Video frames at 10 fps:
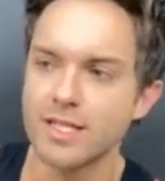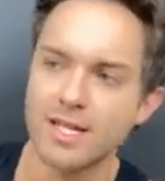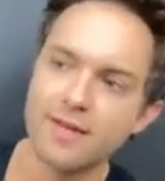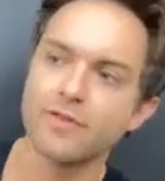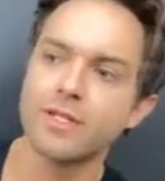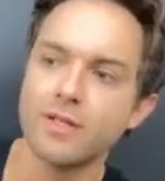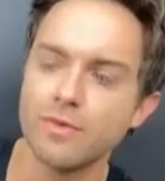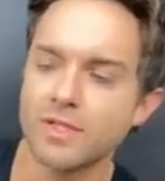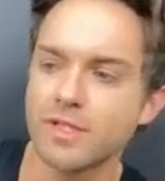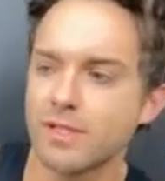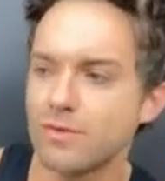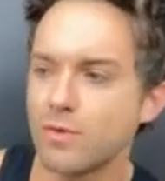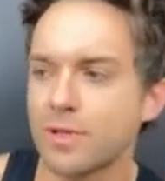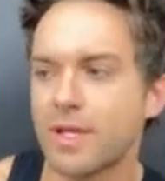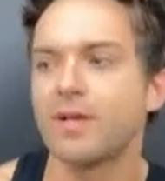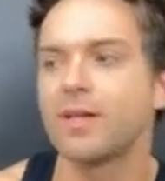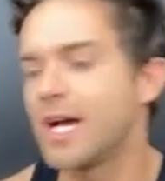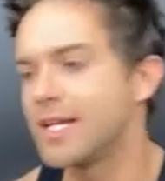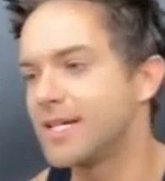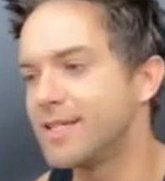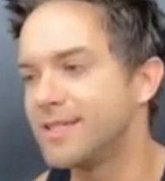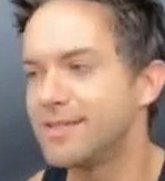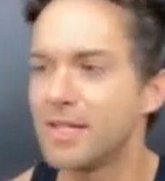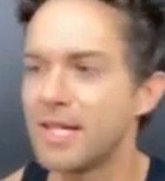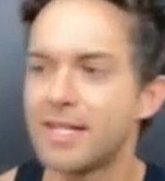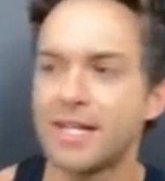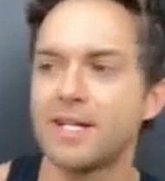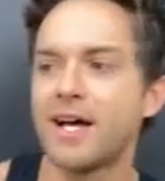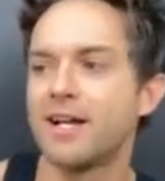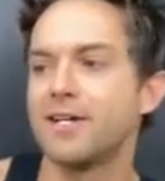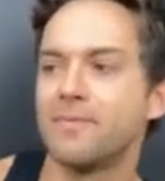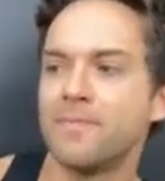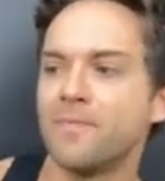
and then everything was North Carolina, and like they kind of,